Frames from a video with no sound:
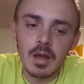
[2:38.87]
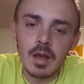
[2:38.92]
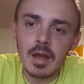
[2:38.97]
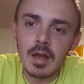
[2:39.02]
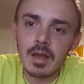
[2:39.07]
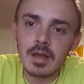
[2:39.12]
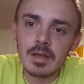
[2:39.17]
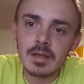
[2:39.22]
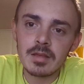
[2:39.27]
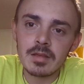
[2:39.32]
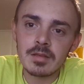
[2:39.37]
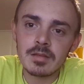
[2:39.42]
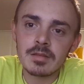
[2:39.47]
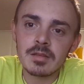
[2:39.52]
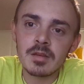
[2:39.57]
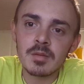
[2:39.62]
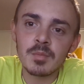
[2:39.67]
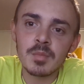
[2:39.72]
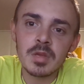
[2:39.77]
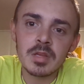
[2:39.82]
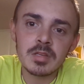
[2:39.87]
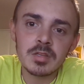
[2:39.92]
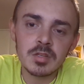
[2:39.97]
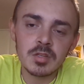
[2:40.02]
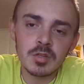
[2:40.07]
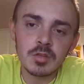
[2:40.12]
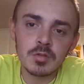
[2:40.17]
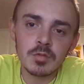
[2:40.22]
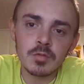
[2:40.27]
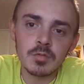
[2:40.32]
I commend
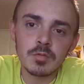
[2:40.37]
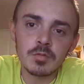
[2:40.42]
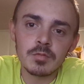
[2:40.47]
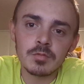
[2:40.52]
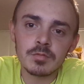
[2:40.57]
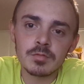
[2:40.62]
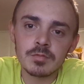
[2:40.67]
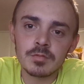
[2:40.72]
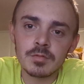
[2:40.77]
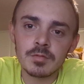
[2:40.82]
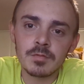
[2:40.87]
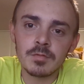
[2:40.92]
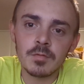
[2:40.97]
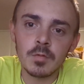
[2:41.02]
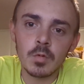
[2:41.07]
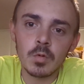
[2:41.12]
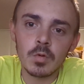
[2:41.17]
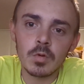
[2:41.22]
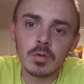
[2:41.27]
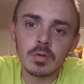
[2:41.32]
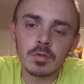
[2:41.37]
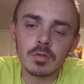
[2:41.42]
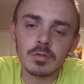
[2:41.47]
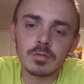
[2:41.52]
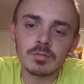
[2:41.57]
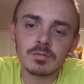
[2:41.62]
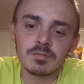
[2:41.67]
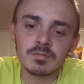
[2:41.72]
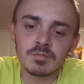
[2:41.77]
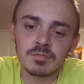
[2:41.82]
you for
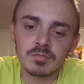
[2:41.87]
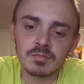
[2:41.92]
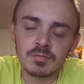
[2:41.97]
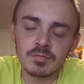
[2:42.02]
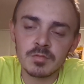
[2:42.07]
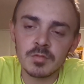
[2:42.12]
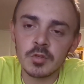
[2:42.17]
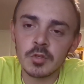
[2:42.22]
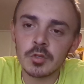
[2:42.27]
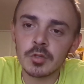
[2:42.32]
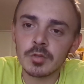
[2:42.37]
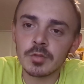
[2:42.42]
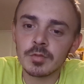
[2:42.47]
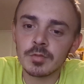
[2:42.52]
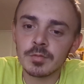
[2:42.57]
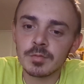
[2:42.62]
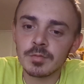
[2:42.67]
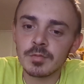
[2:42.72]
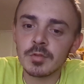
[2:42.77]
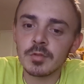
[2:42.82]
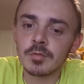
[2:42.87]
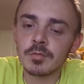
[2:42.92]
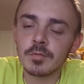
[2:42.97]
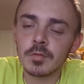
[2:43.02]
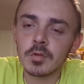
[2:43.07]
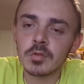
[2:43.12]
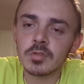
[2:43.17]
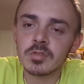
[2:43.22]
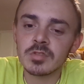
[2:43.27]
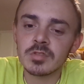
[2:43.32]
your
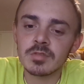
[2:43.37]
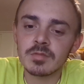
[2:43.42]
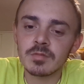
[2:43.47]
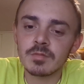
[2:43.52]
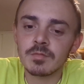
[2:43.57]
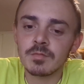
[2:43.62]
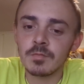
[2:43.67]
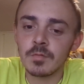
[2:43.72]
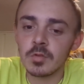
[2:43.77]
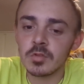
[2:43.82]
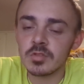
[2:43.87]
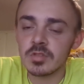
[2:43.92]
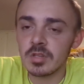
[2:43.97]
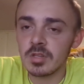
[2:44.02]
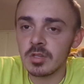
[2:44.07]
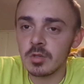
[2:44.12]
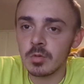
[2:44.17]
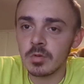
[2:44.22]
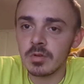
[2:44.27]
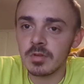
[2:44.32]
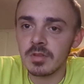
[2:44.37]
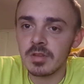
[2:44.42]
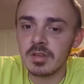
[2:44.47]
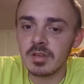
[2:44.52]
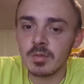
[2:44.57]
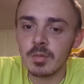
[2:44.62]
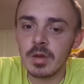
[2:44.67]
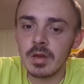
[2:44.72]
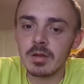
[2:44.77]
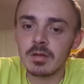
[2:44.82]
first thing you want to think
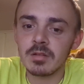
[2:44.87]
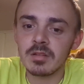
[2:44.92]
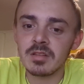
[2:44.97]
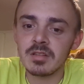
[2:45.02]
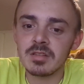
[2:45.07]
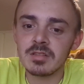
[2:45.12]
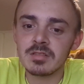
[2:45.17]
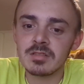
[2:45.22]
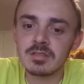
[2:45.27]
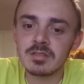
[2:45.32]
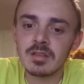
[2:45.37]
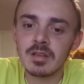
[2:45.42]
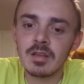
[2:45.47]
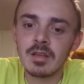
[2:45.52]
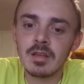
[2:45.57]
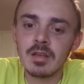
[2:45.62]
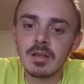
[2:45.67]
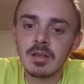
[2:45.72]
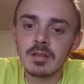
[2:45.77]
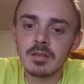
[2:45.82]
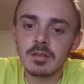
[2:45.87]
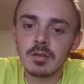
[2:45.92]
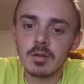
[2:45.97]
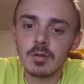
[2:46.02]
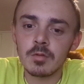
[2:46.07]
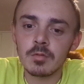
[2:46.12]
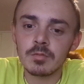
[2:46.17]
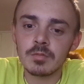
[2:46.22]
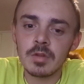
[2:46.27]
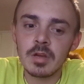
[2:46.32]
about is, you
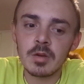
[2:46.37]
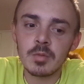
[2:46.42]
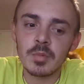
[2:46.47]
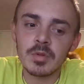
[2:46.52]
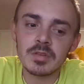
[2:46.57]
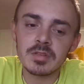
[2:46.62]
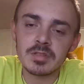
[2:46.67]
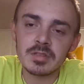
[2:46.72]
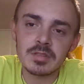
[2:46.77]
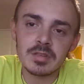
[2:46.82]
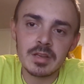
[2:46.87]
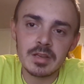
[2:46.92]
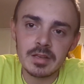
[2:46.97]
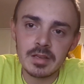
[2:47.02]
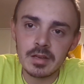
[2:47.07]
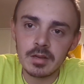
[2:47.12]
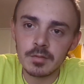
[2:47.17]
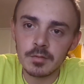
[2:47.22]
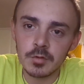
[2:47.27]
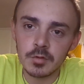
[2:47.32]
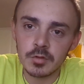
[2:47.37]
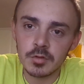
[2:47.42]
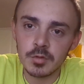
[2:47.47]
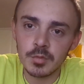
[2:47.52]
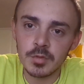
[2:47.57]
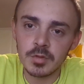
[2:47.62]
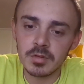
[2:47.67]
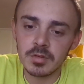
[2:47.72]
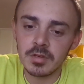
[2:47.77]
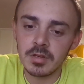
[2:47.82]
know, helping take care of your
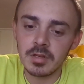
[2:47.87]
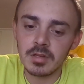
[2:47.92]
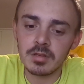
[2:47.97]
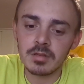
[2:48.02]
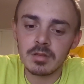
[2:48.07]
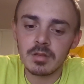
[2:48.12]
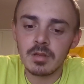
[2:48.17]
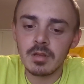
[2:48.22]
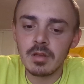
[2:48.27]
community.